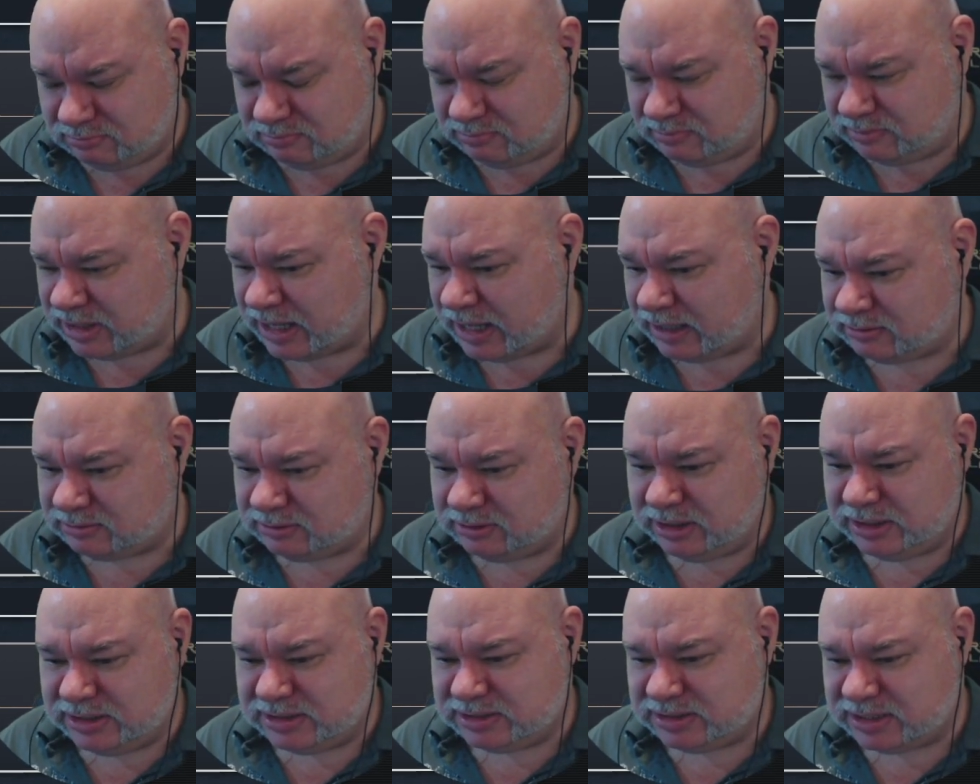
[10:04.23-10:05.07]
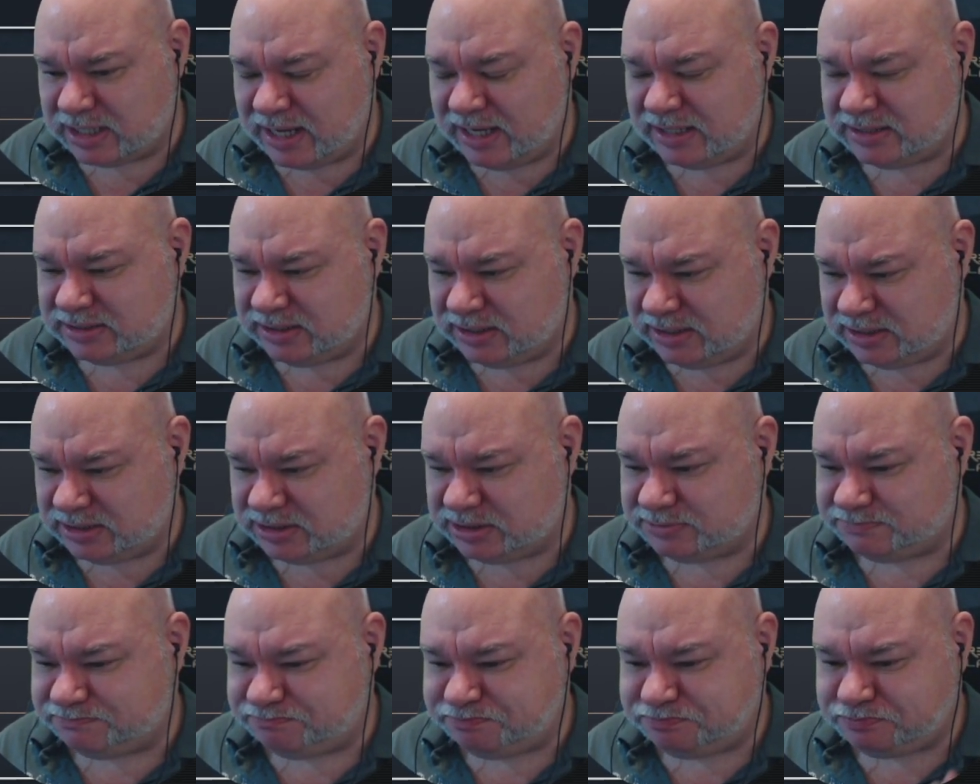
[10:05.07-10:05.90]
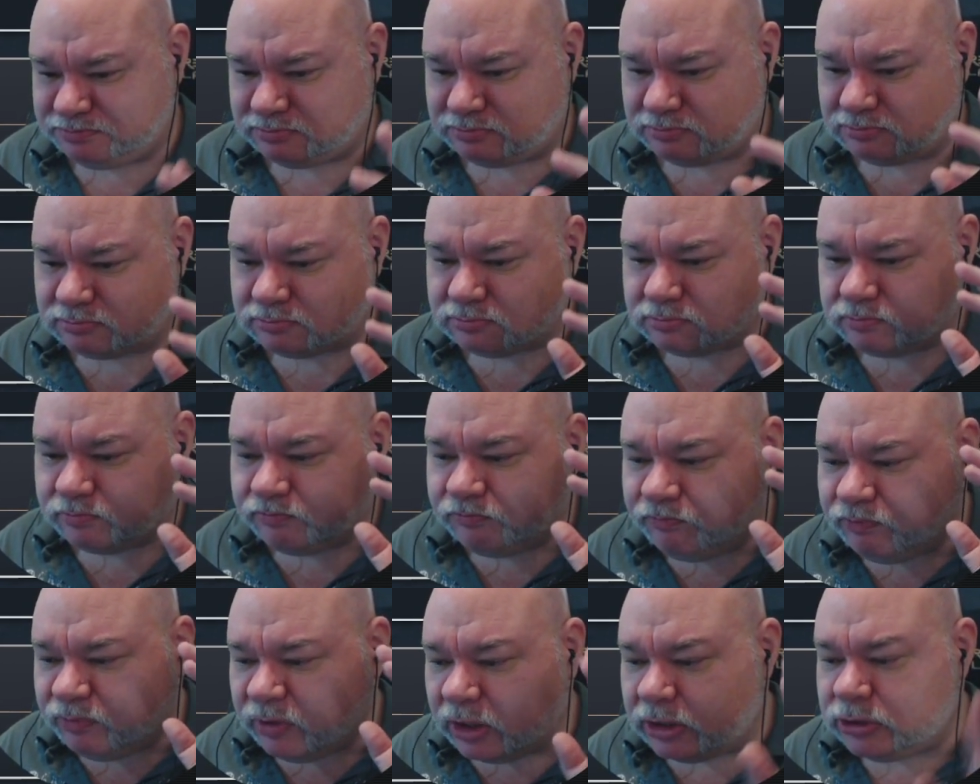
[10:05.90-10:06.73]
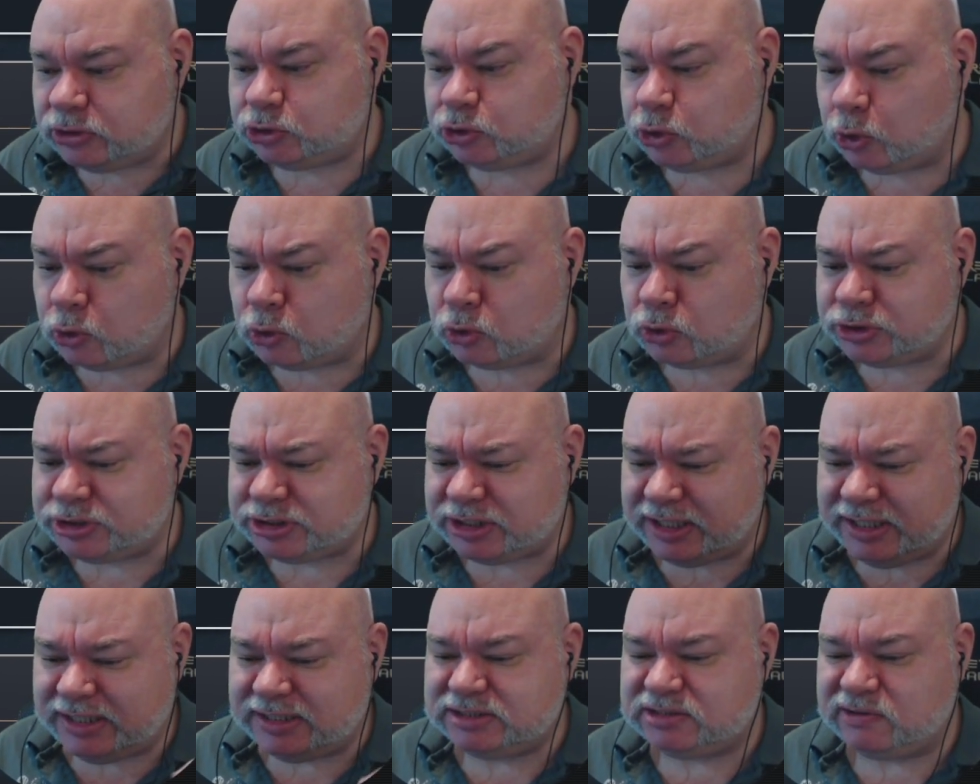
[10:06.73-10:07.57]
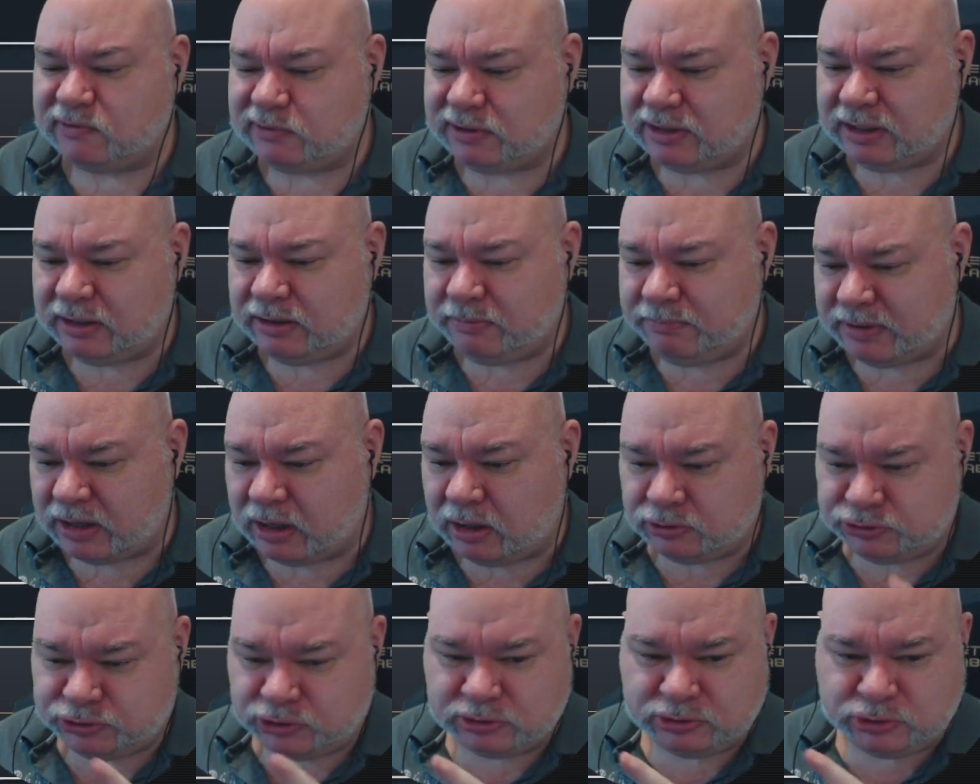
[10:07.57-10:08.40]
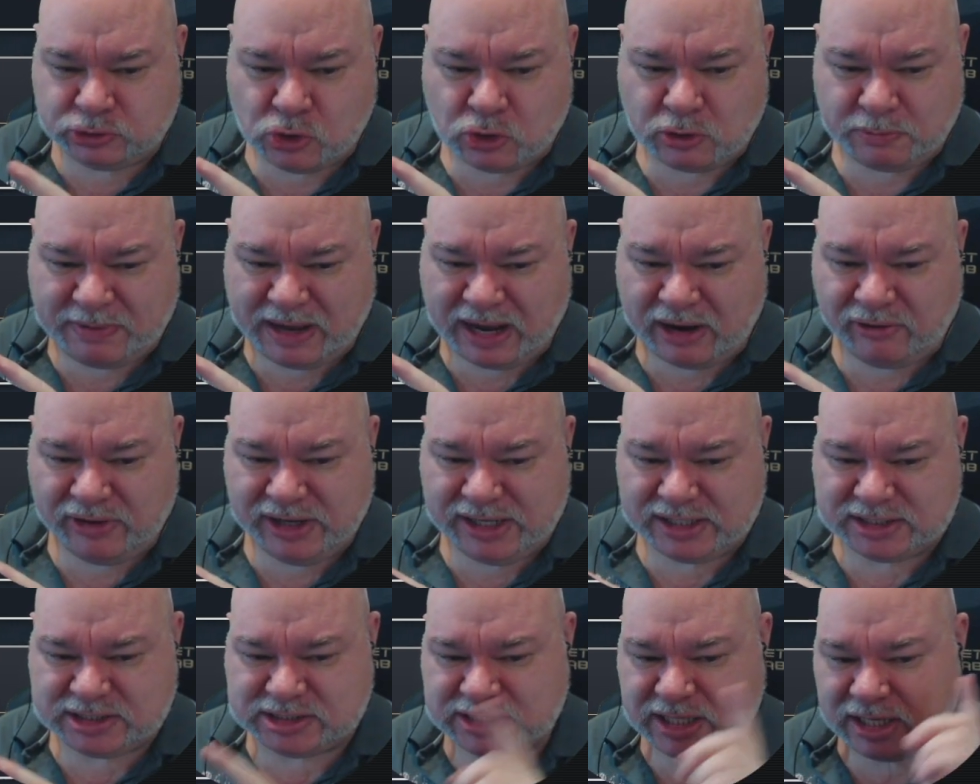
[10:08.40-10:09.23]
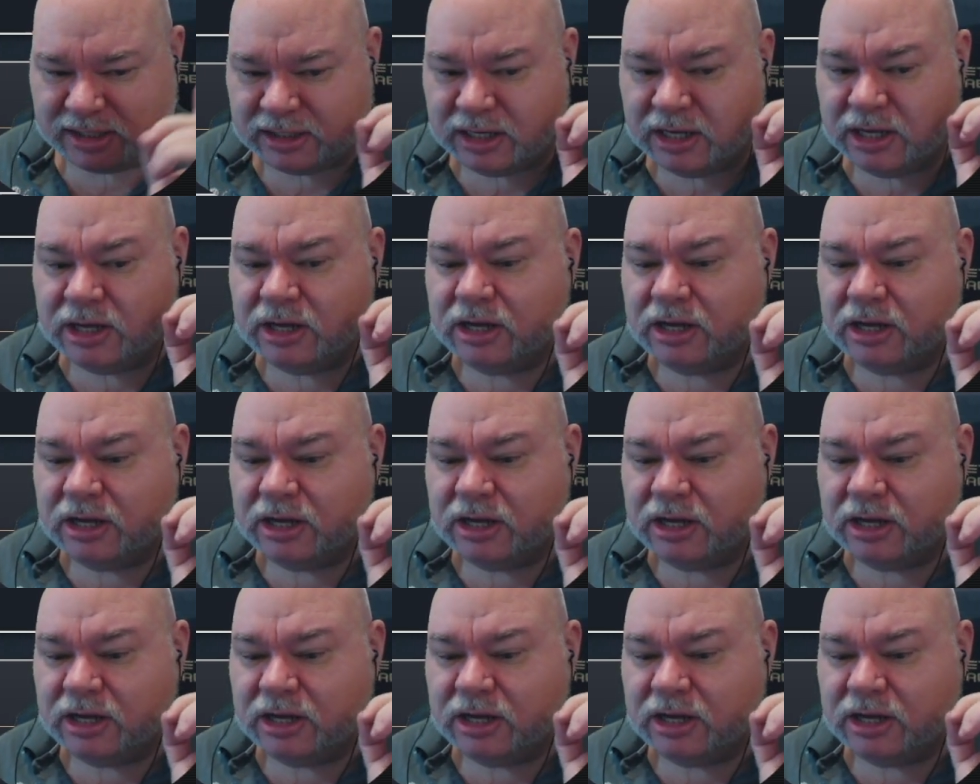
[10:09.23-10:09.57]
that is as it is. Taunt is I'll talk parry in a sec.